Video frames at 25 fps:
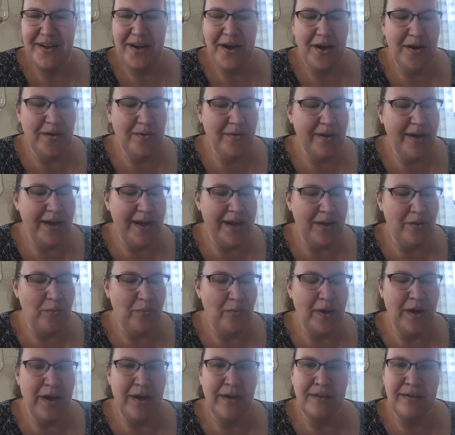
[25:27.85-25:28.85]
All
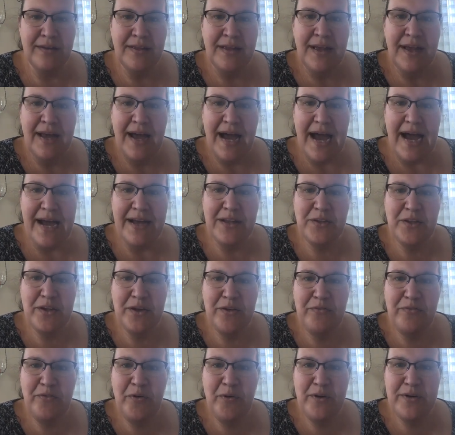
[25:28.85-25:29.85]
right. Well, I
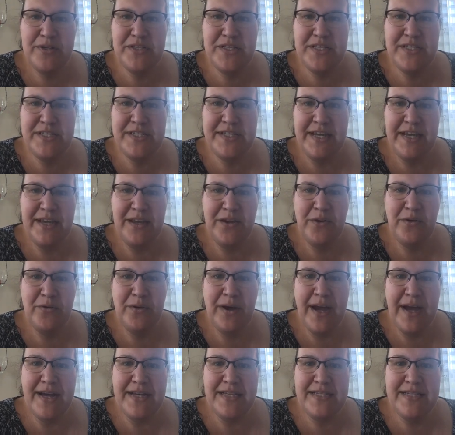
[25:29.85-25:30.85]
look forward to seeing you
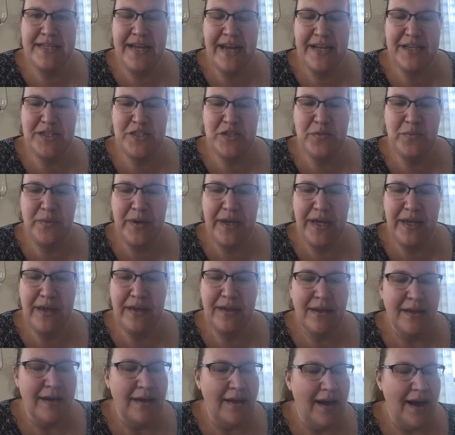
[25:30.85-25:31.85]
guys next
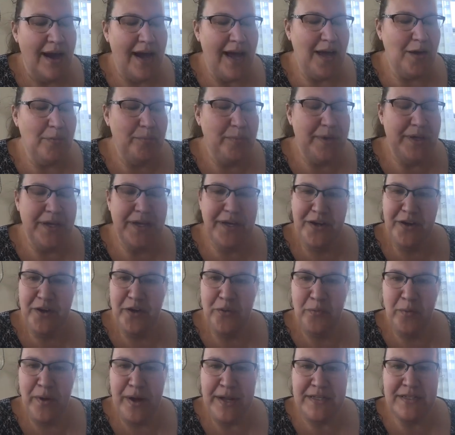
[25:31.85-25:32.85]
week. I'll be
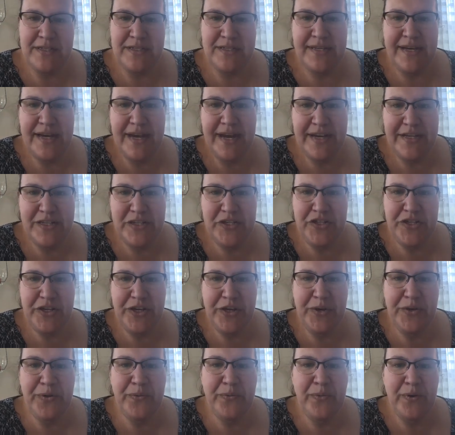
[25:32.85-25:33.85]
here Wednesday at
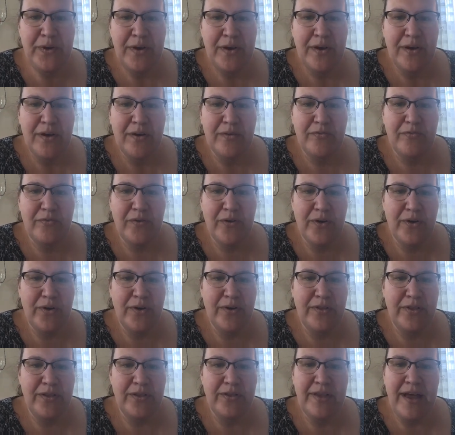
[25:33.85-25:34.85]
2
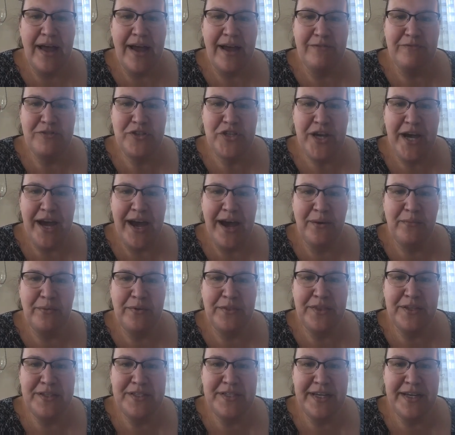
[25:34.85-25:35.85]
for the live chat
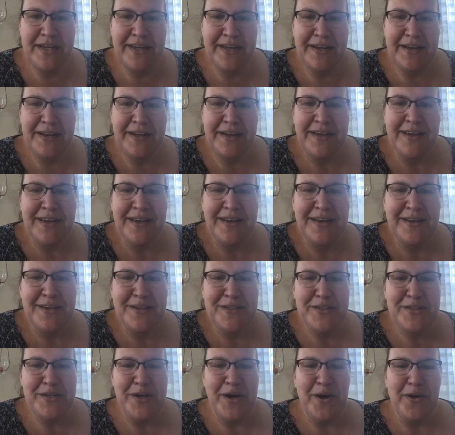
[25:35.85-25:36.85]
with the dean.
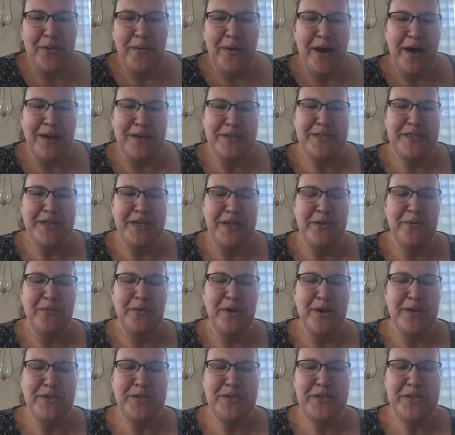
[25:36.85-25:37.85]
So I'll see
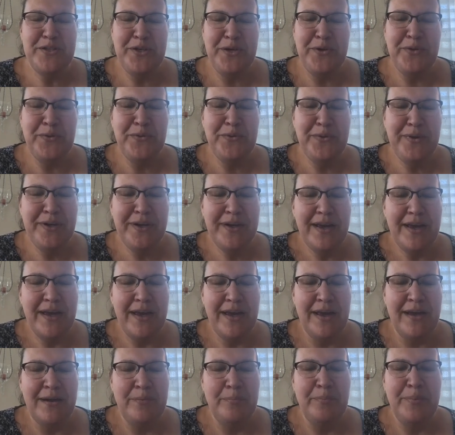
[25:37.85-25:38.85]
you all soon
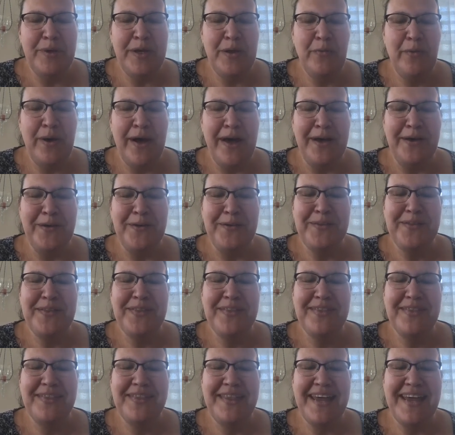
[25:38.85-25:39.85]
and be well.
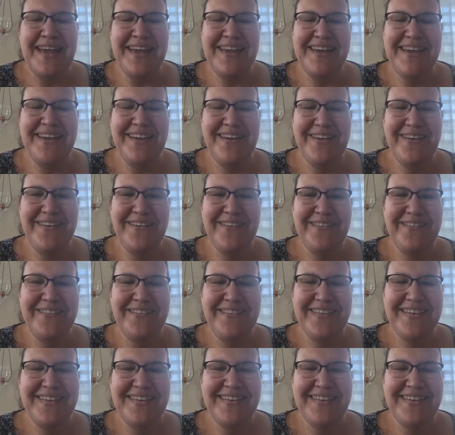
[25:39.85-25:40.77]
Thank you.